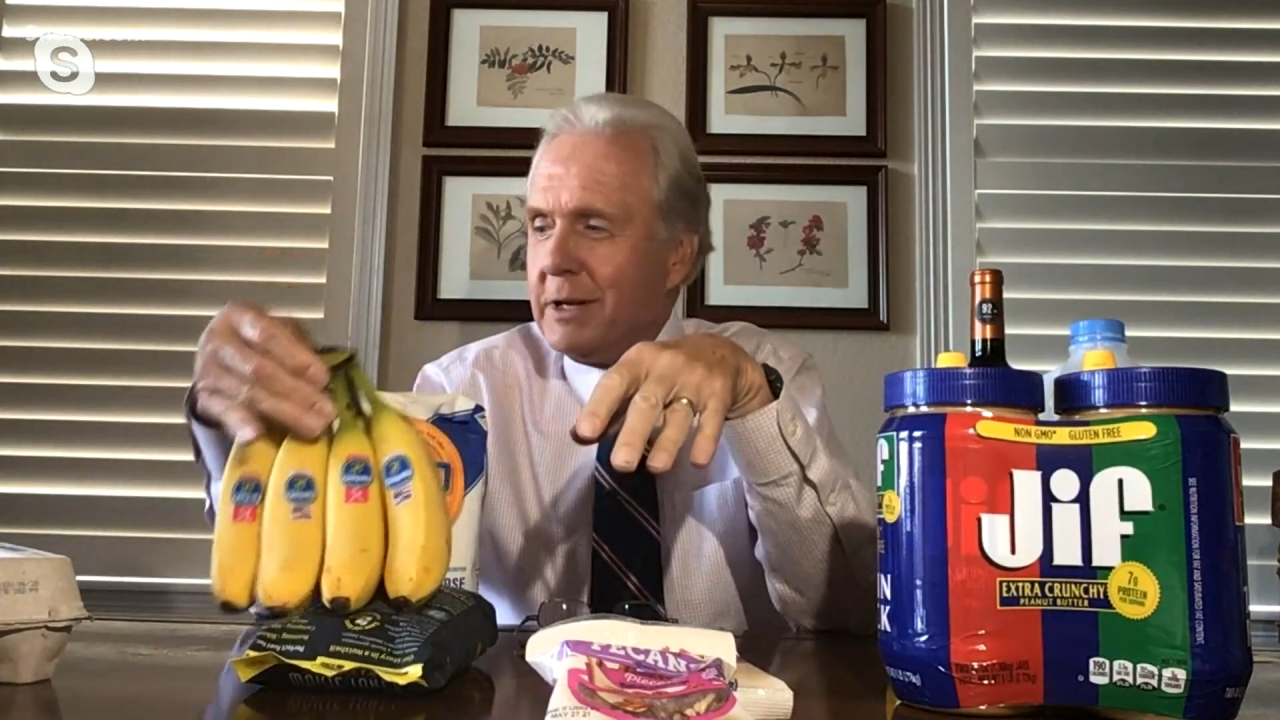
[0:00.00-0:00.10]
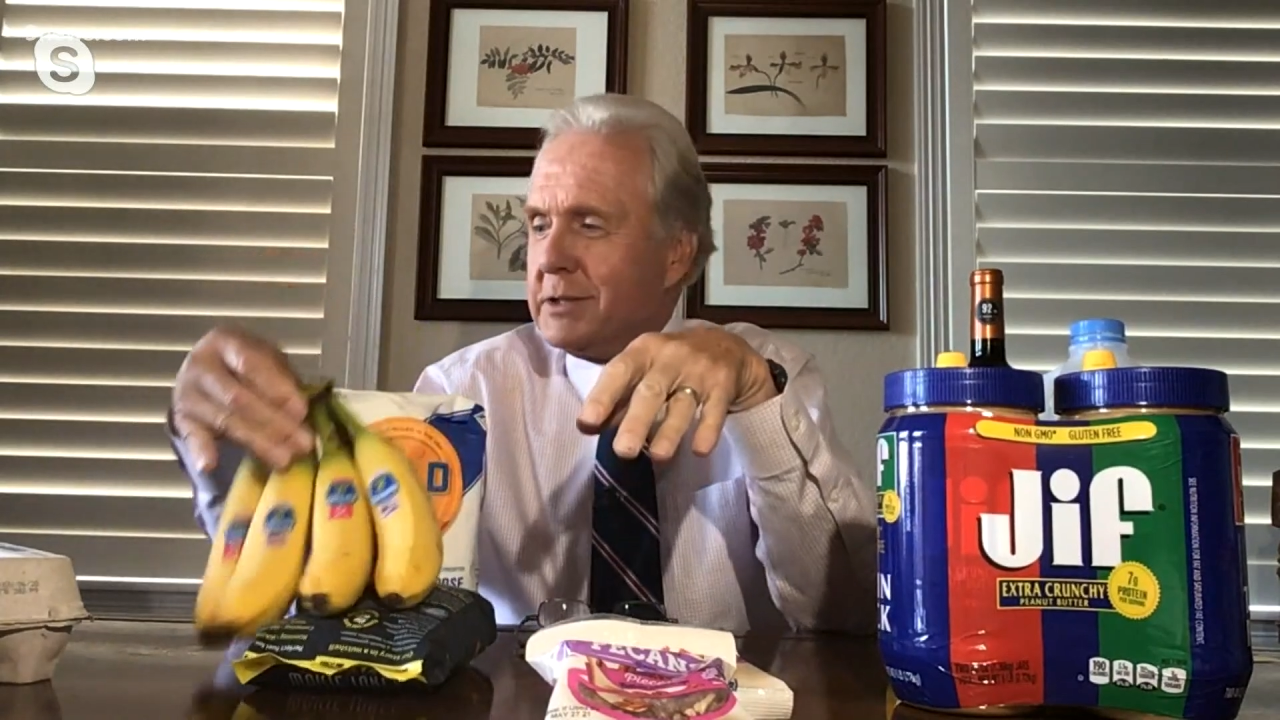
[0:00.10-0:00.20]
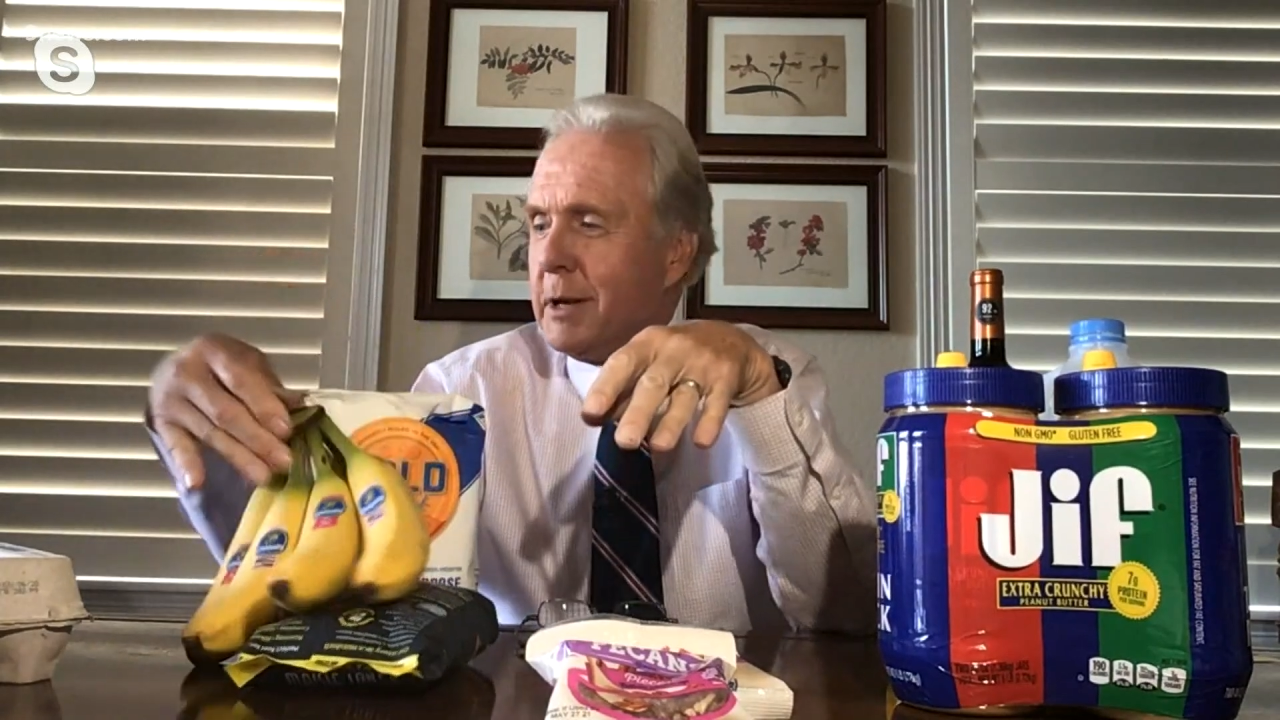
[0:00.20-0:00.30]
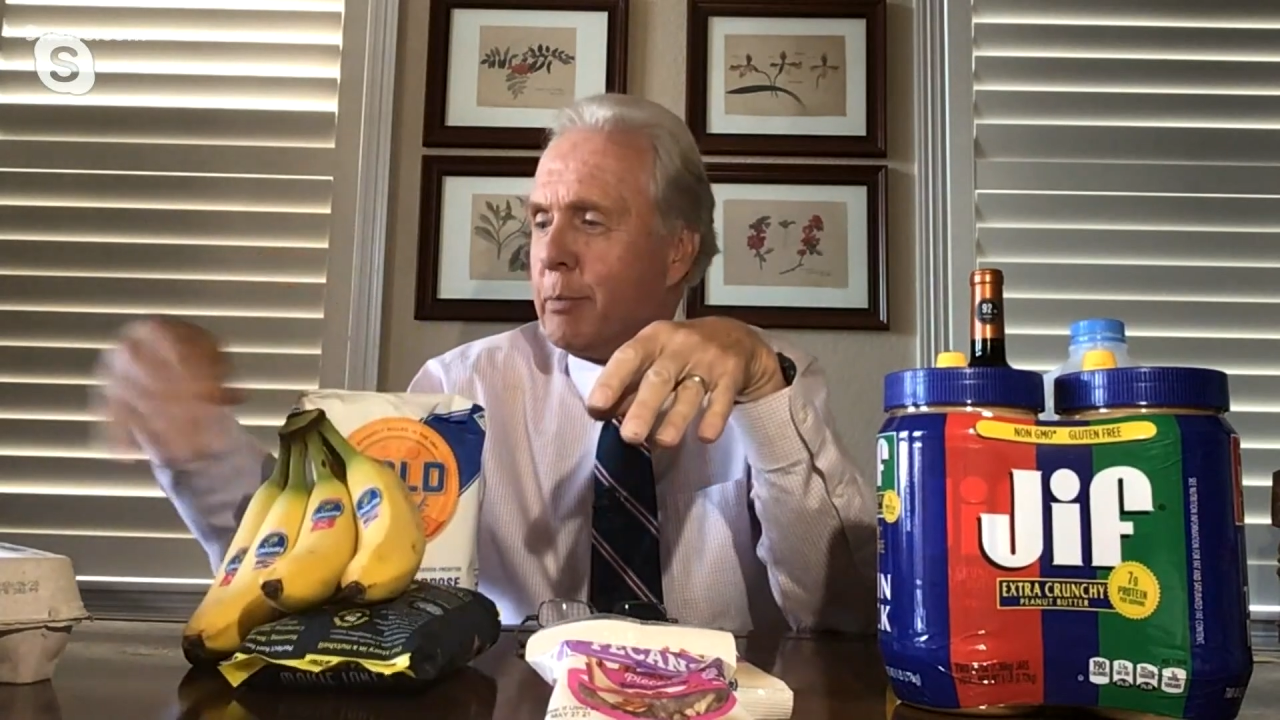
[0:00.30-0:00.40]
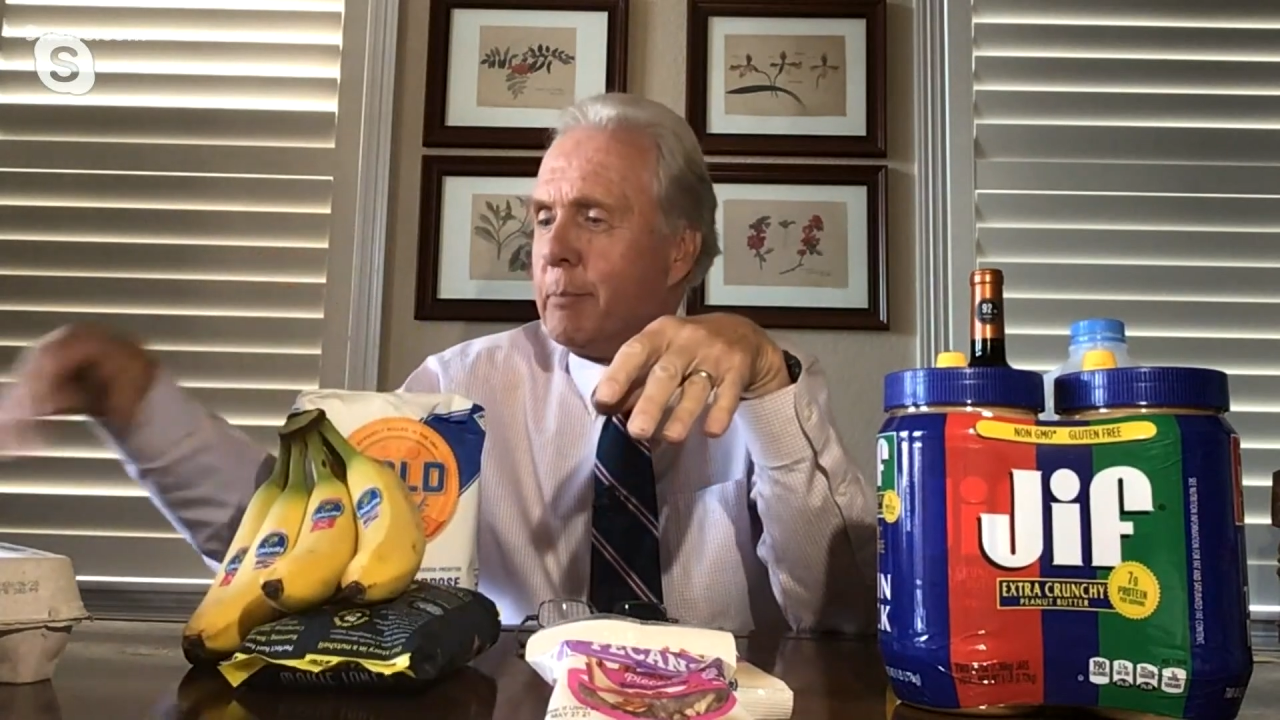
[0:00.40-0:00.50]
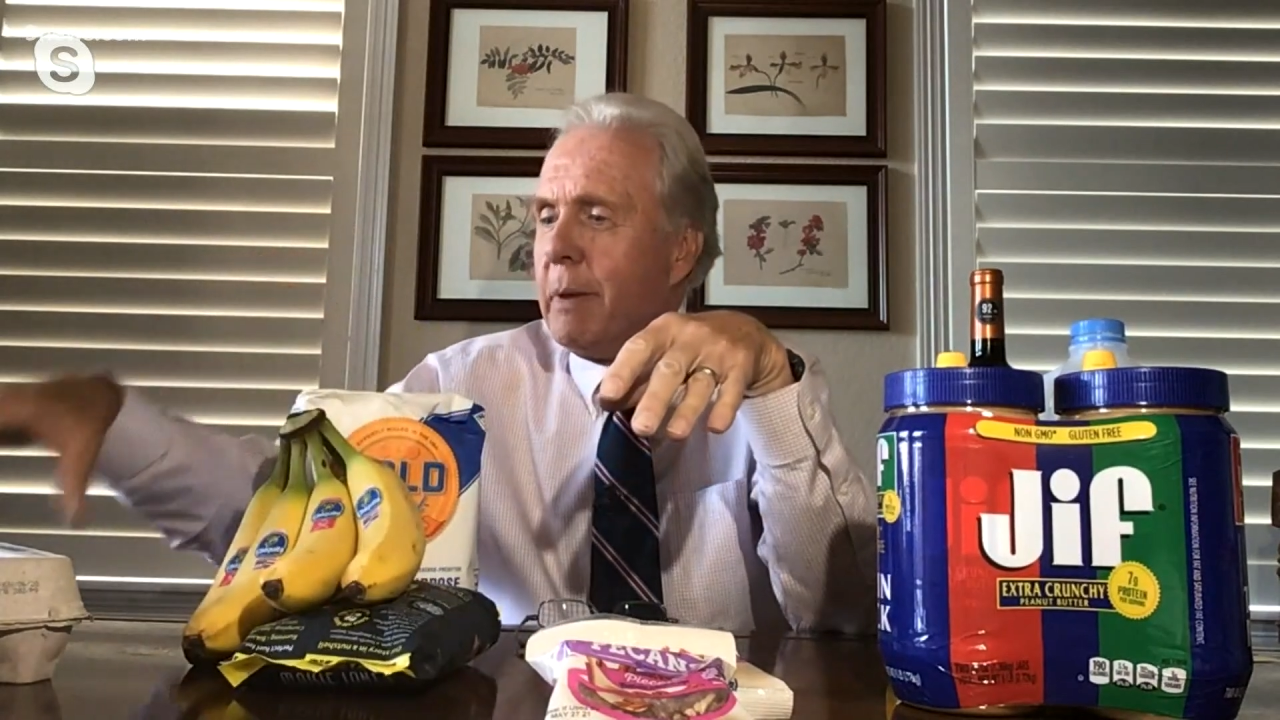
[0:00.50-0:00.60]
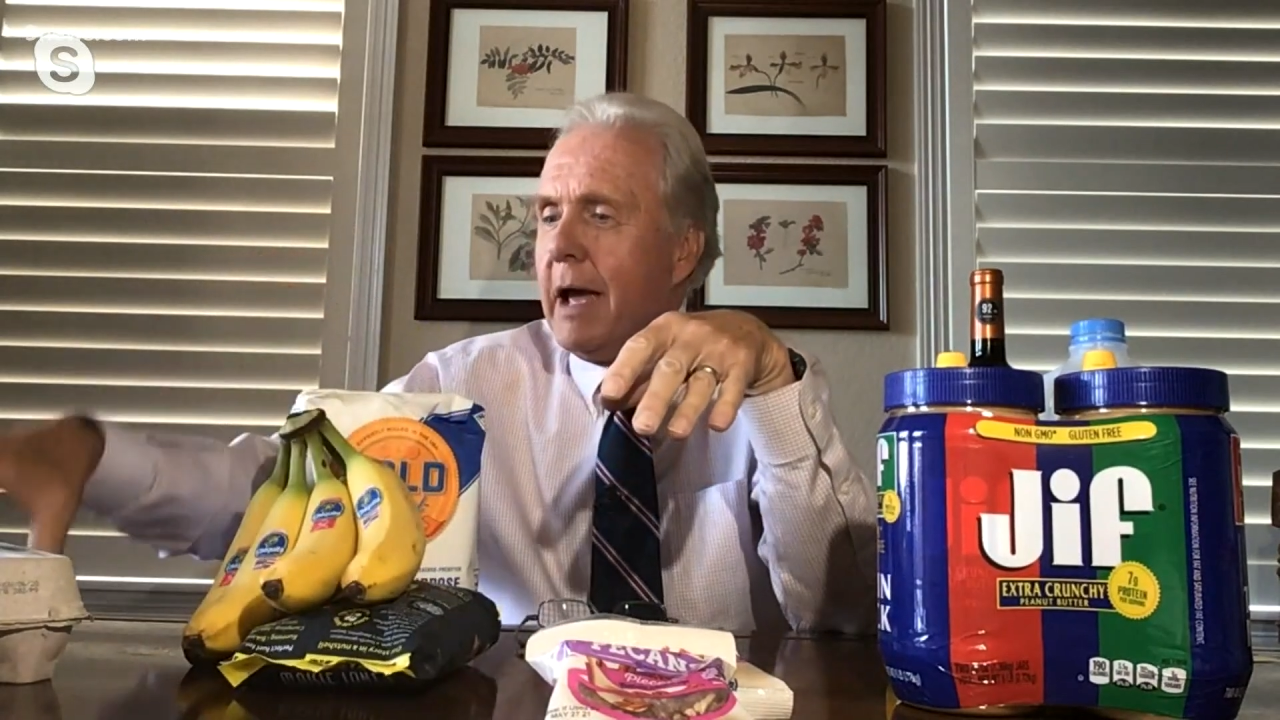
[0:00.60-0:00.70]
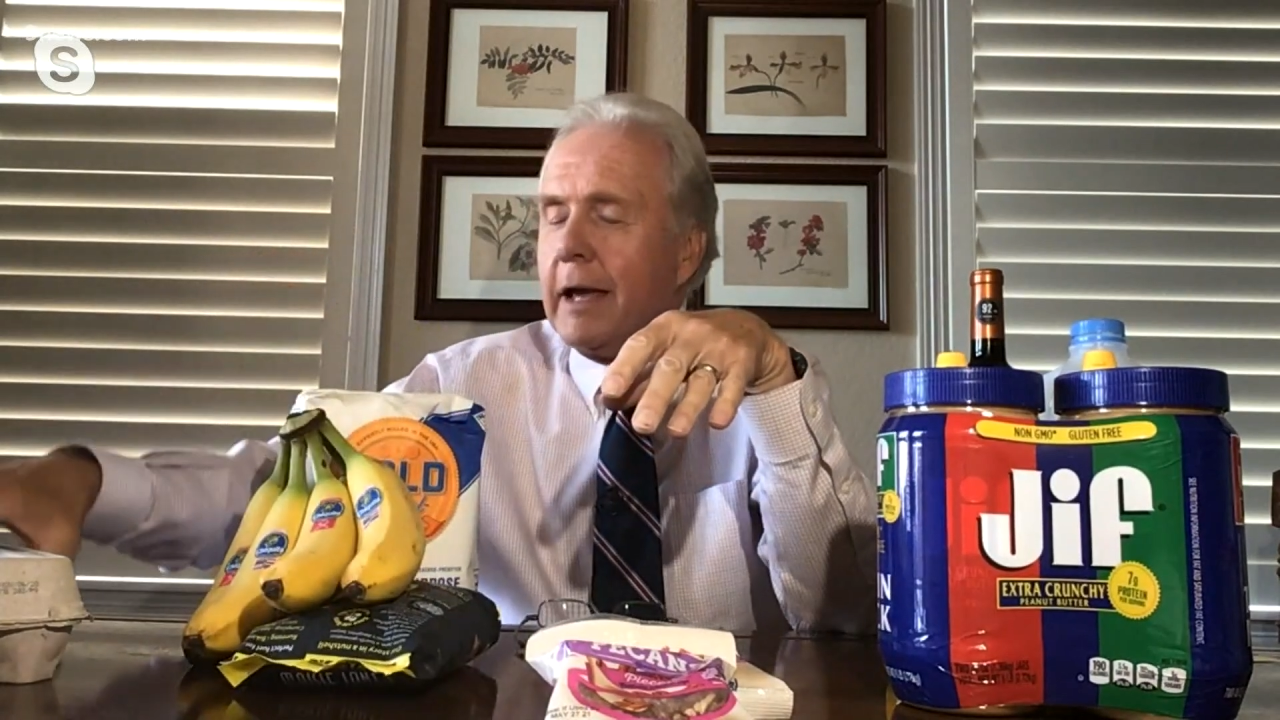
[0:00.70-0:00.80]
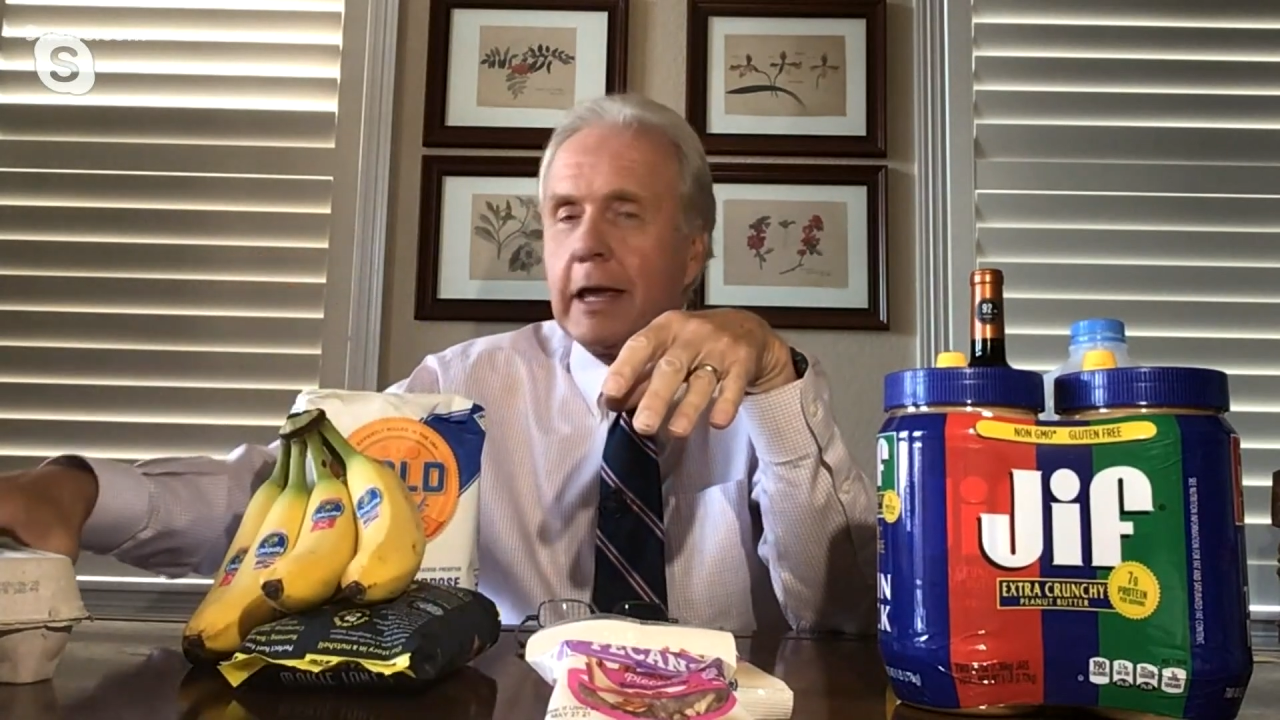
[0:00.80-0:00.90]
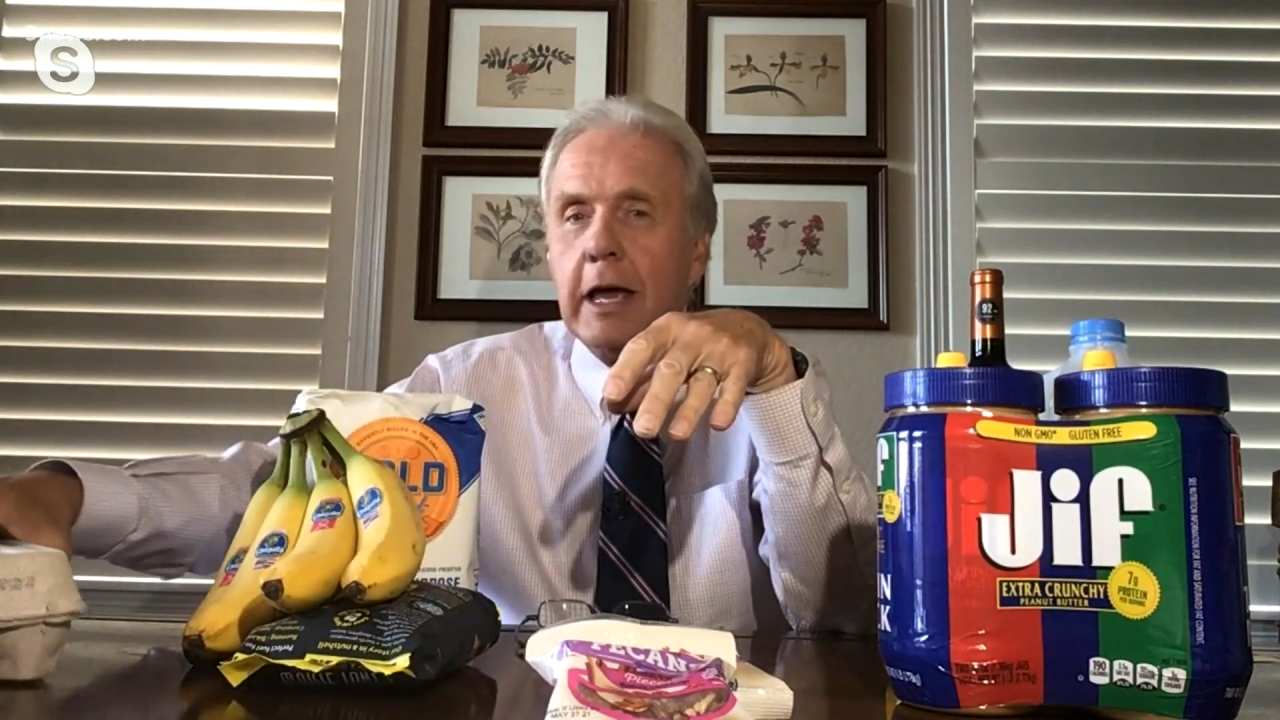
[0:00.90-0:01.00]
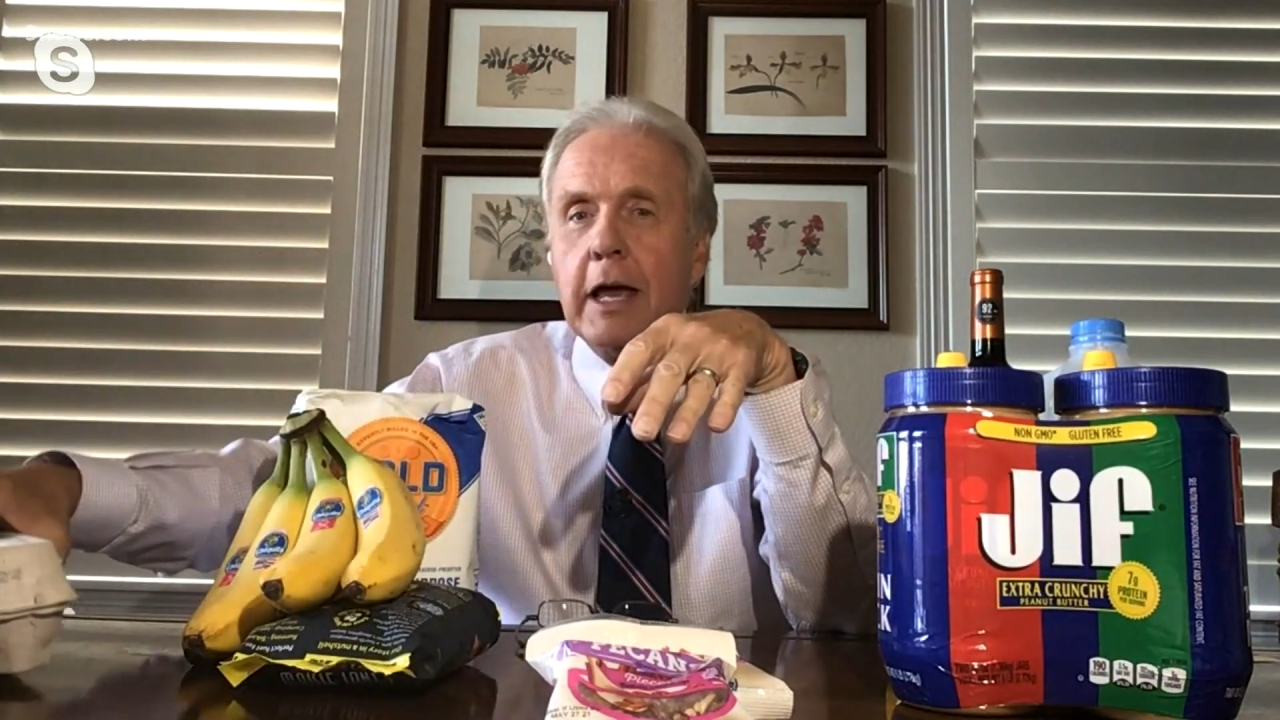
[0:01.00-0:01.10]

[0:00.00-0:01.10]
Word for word: separate bag.